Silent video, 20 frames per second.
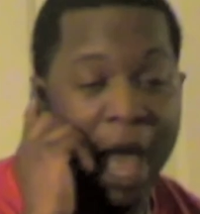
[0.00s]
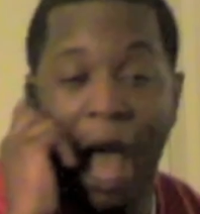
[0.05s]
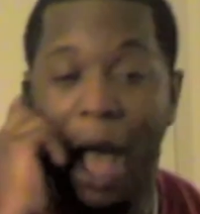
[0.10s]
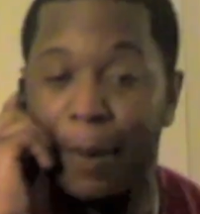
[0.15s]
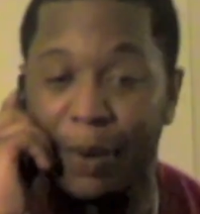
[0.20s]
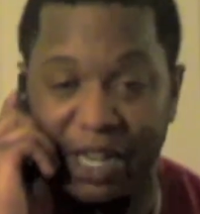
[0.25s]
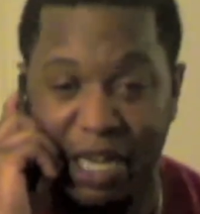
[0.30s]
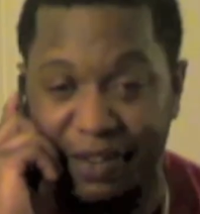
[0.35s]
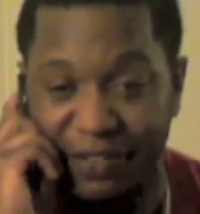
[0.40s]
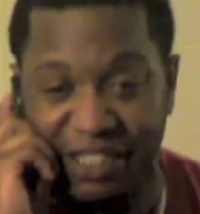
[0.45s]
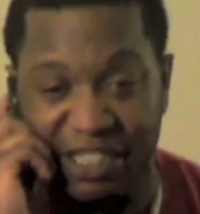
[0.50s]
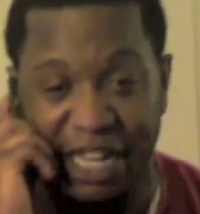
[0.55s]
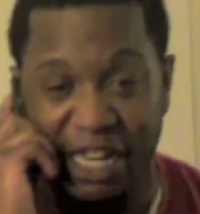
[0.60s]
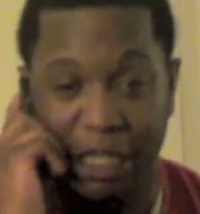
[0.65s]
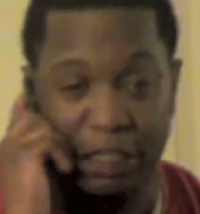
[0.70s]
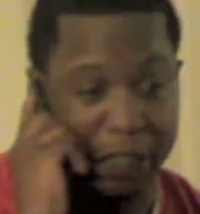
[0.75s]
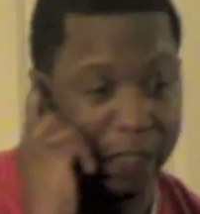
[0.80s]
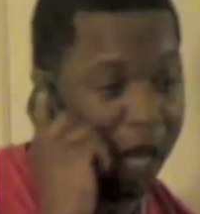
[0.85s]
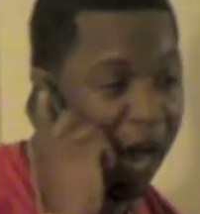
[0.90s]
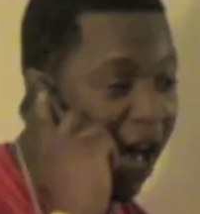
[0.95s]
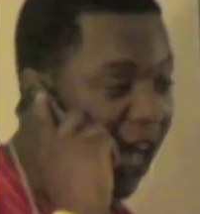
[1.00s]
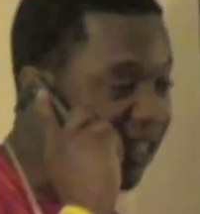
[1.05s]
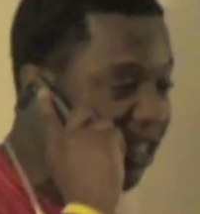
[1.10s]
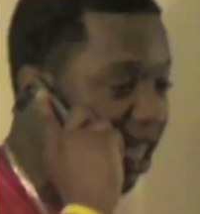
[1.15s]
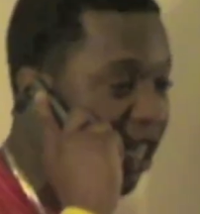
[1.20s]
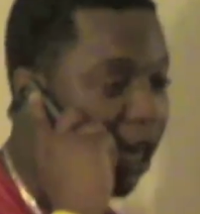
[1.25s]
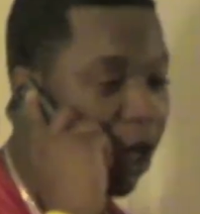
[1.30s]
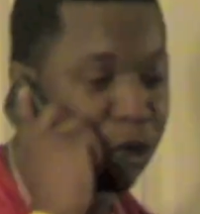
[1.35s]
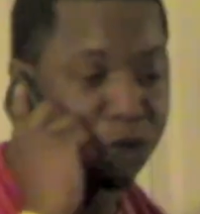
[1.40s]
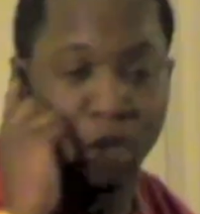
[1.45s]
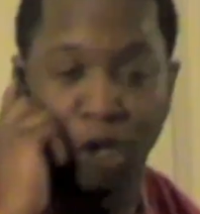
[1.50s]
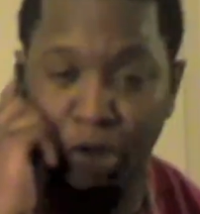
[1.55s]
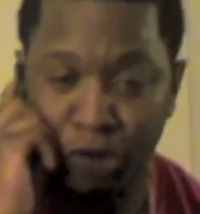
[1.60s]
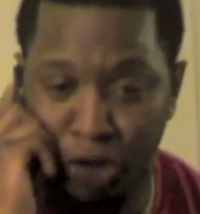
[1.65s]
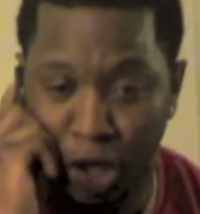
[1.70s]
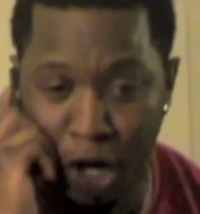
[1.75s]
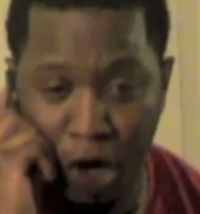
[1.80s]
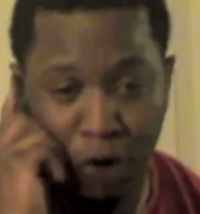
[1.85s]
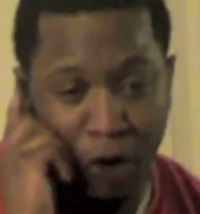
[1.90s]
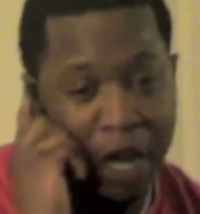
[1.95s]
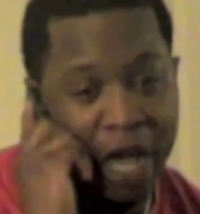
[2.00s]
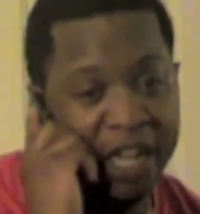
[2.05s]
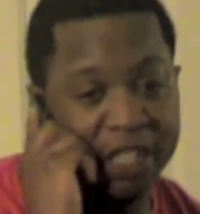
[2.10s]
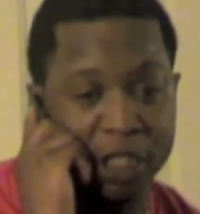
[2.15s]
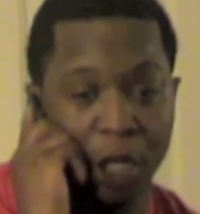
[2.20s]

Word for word: I want to give a shout out to, uh, to Lil Noob Noob,